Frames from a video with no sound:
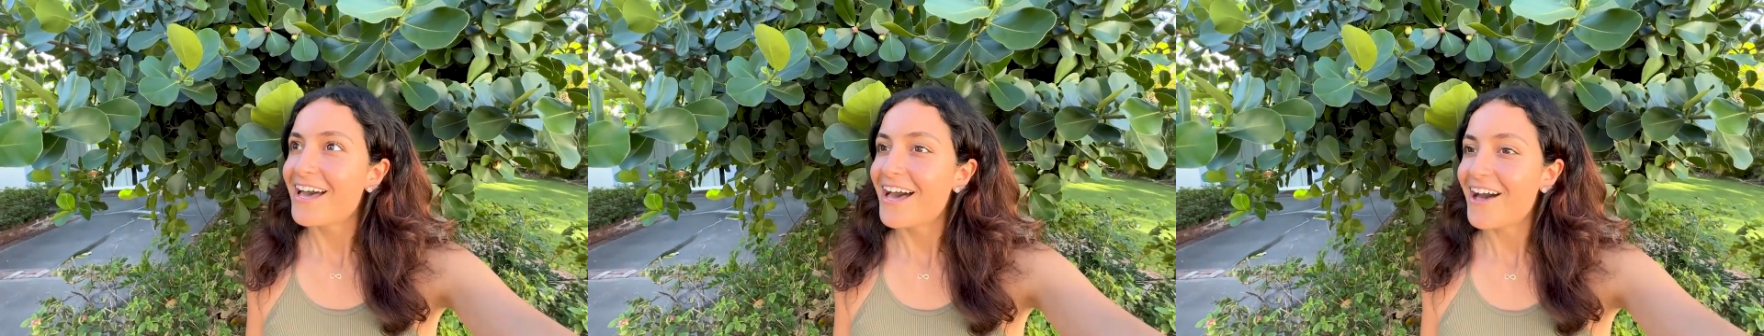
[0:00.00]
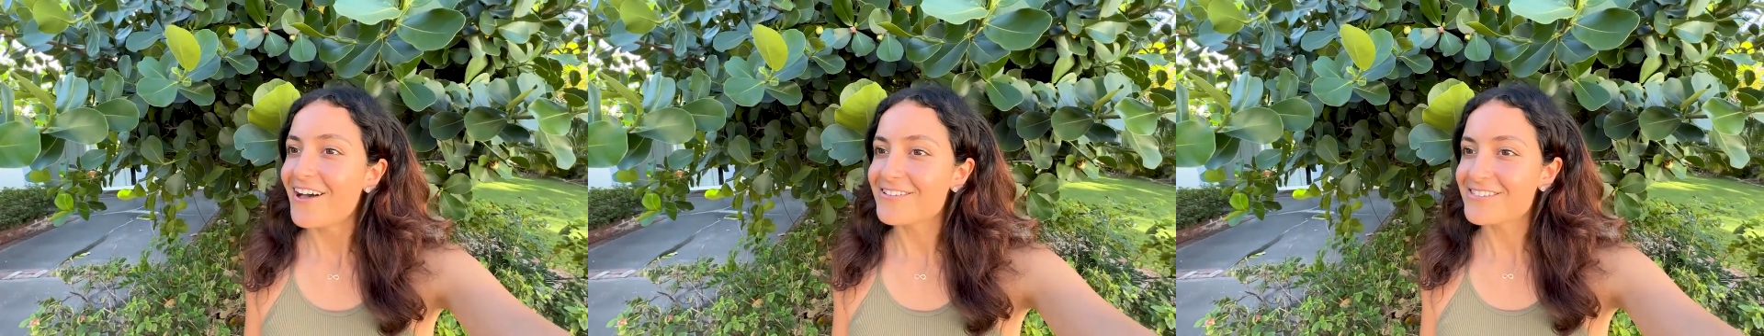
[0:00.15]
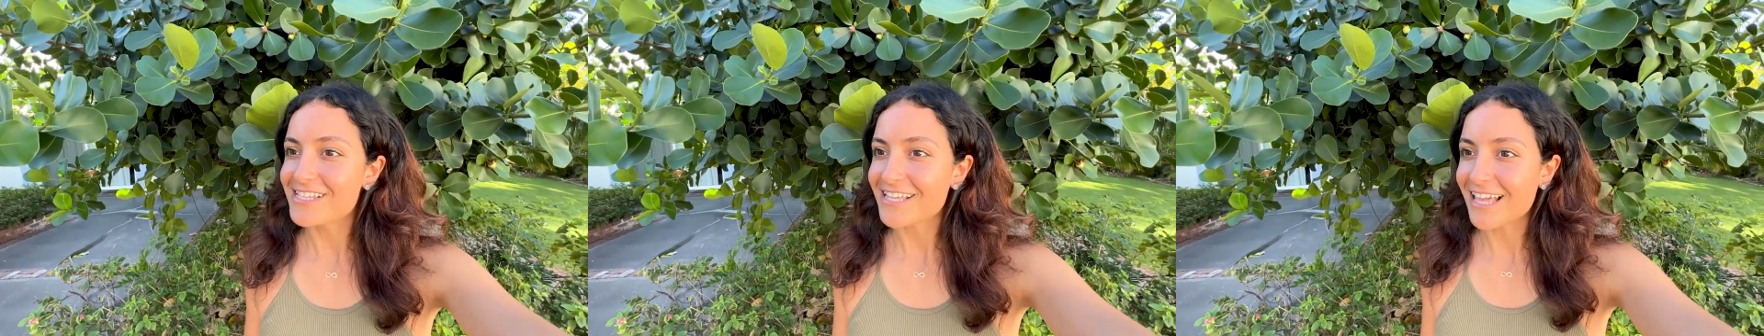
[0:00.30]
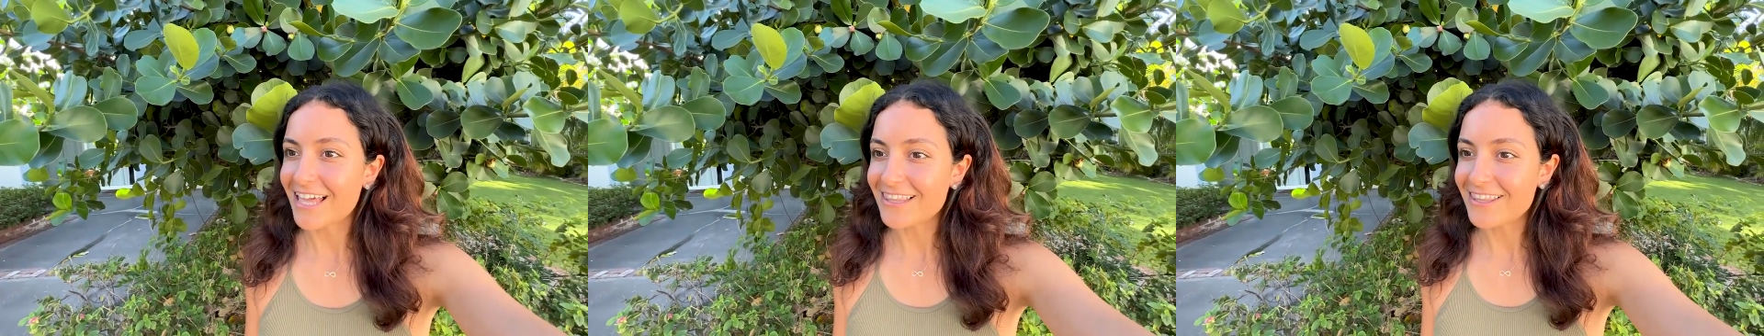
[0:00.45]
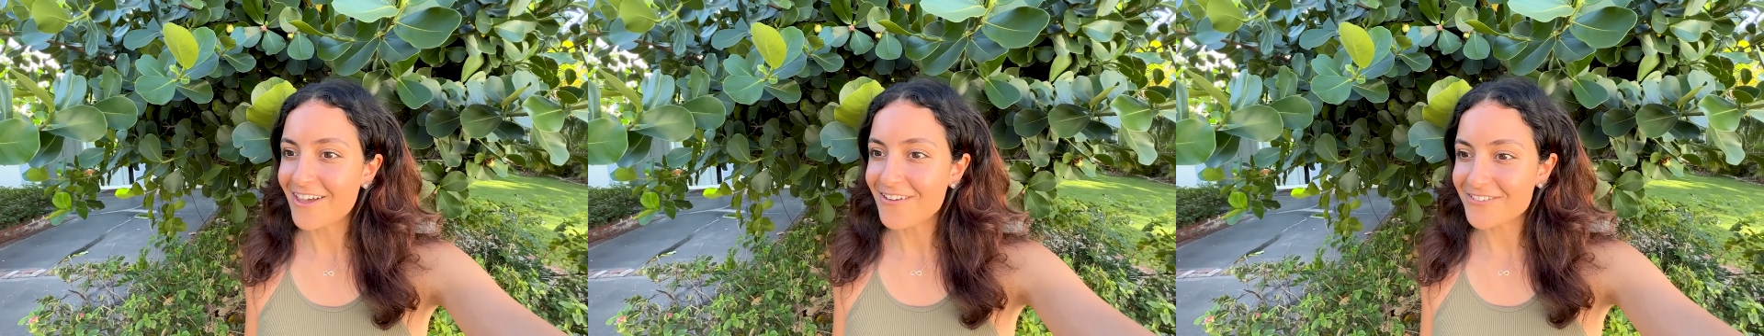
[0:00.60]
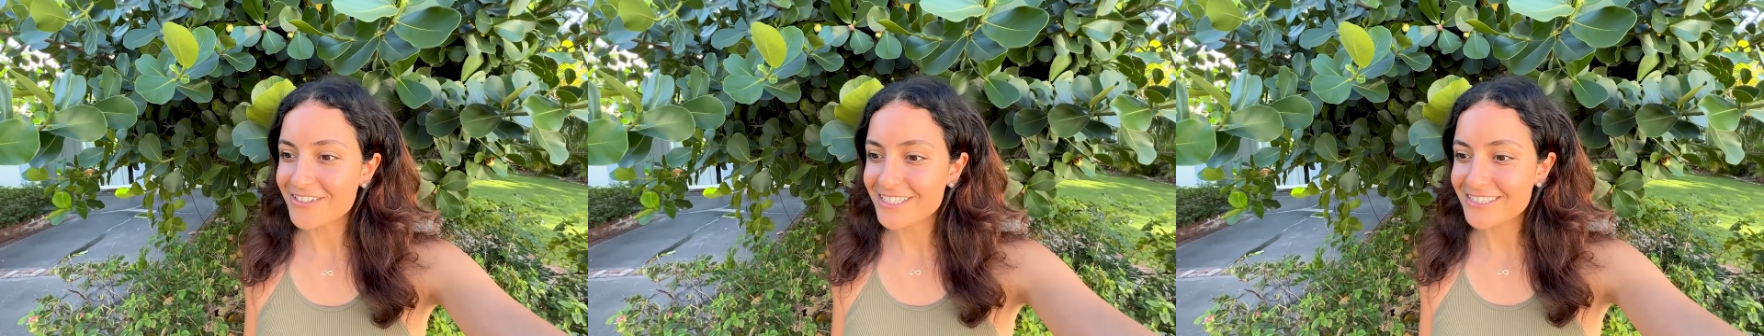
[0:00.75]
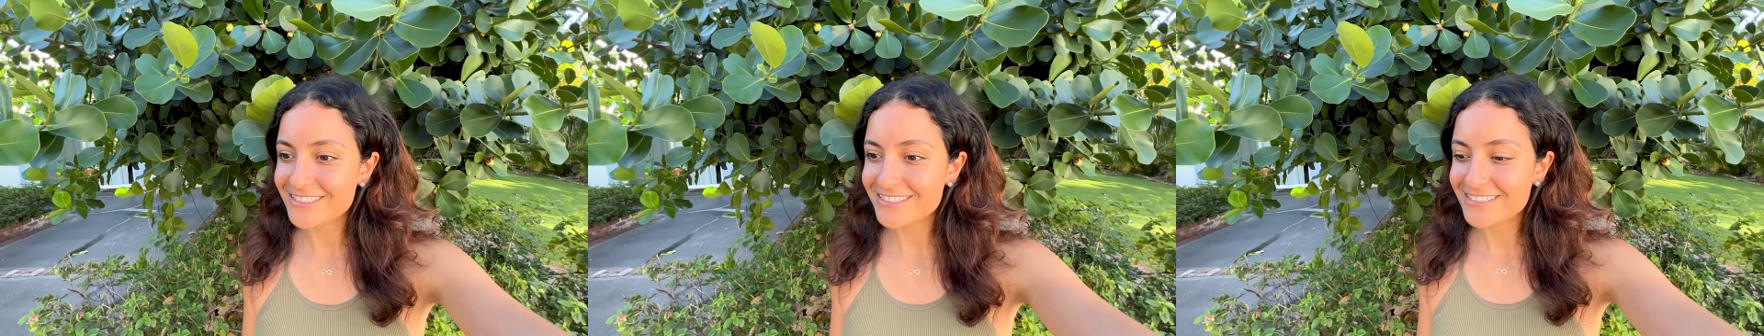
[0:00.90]
I was like, I love
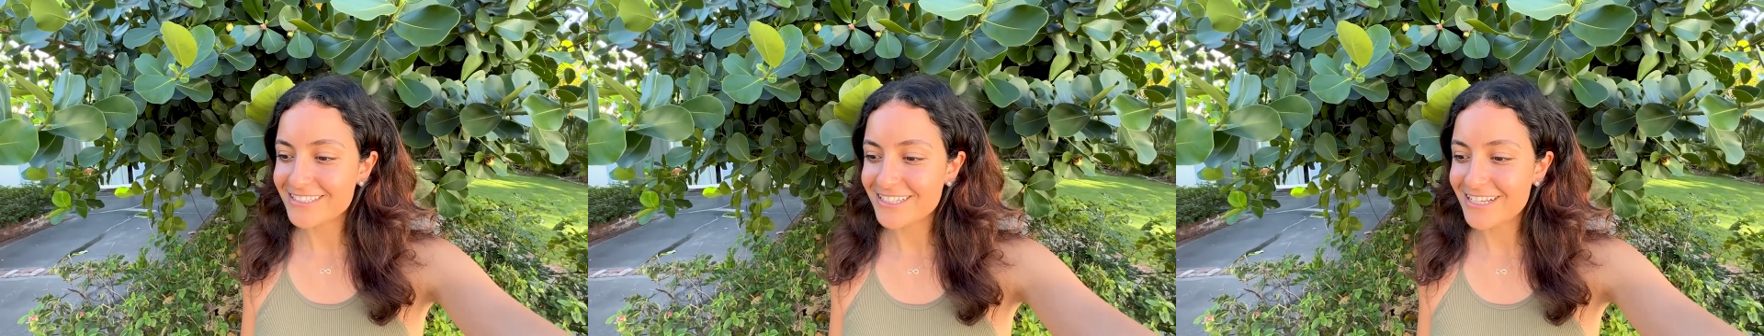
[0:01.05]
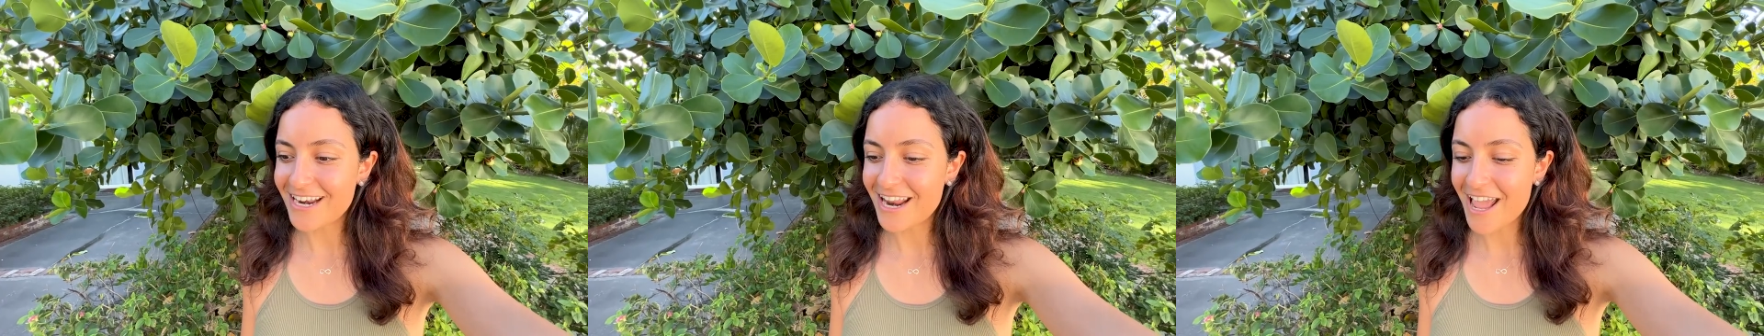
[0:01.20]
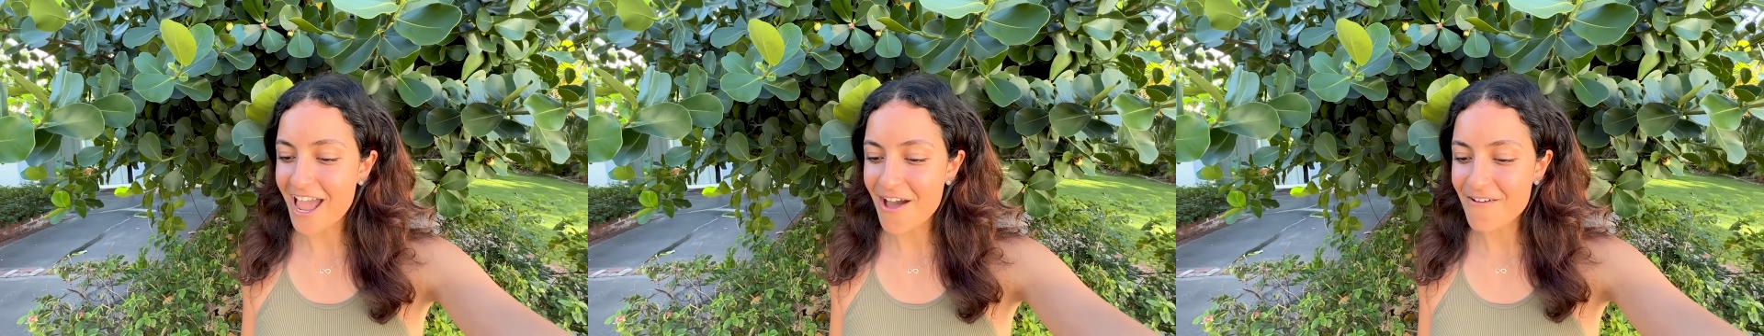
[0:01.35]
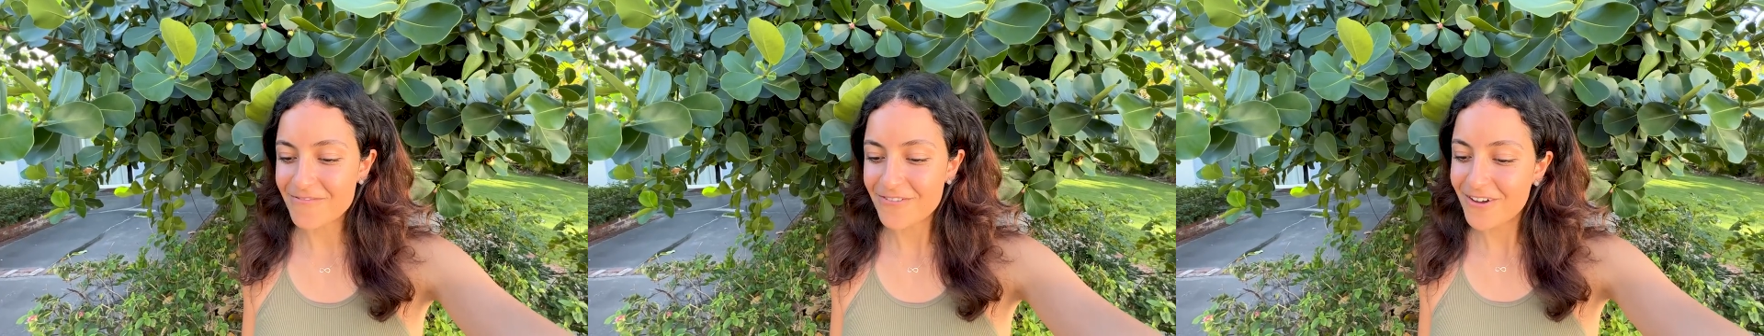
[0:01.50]
it and I have